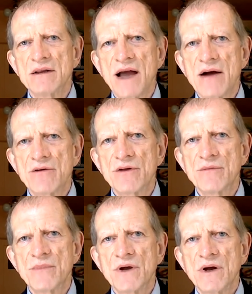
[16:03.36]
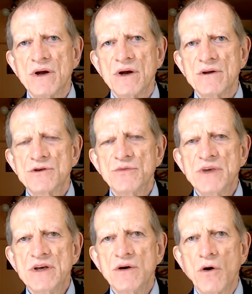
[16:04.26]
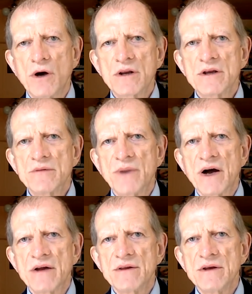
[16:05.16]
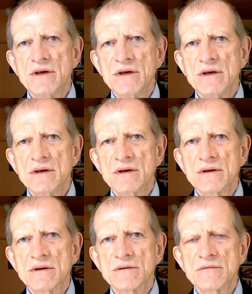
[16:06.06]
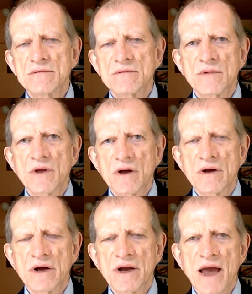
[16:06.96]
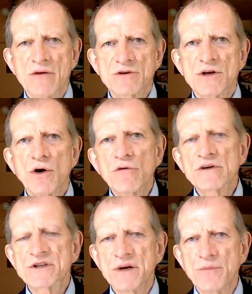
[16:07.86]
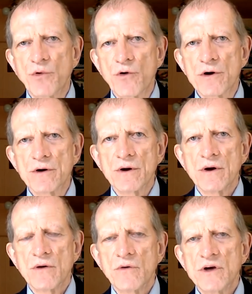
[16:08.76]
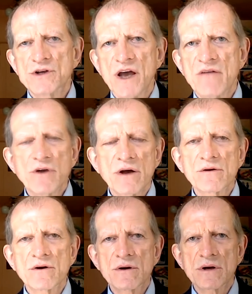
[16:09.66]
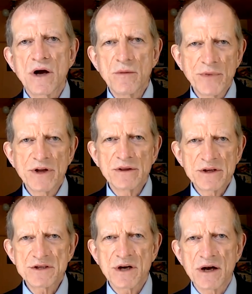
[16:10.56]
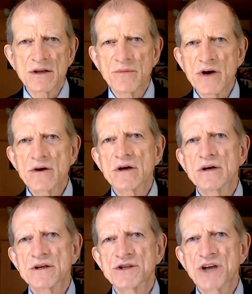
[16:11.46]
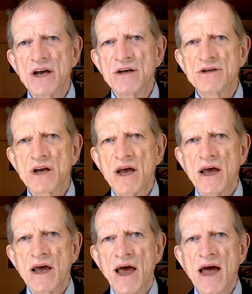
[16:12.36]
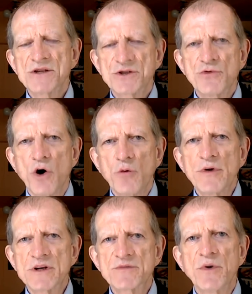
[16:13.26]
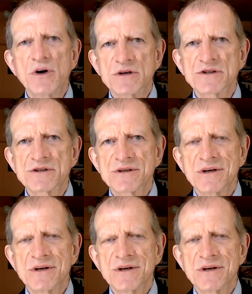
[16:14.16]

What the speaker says: allow them to be audited by the Accounting Oversight Board, which every other company listed on the American exchange has to open its books.